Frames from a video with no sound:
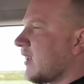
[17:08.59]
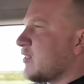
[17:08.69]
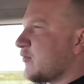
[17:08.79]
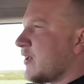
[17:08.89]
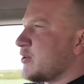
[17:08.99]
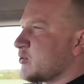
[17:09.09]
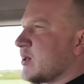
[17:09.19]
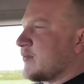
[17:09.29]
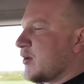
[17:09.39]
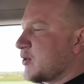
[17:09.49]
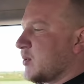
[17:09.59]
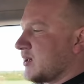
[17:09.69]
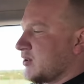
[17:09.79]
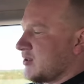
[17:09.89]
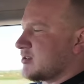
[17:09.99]
I like the fact that 25
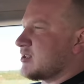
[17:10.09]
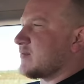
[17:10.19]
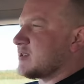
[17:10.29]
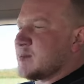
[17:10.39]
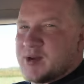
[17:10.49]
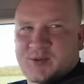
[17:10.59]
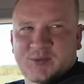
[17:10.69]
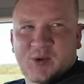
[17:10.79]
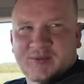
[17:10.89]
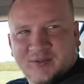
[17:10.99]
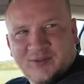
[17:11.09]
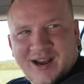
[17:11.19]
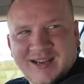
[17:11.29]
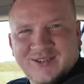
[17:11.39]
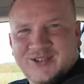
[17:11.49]
quid got 70 miles worth of
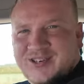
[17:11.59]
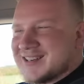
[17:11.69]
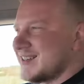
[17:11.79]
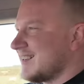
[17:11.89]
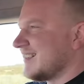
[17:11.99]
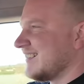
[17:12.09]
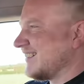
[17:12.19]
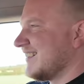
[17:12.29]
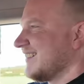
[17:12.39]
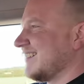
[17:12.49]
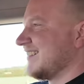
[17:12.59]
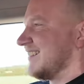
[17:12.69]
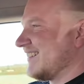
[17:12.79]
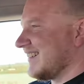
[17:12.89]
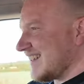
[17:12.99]
range.
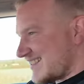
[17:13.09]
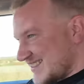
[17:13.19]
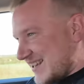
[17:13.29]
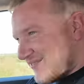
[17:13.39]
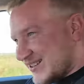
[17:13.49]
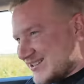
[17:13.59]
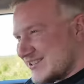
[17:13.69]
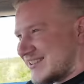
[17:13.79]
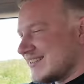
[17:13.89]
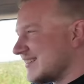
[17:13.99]
That's savage.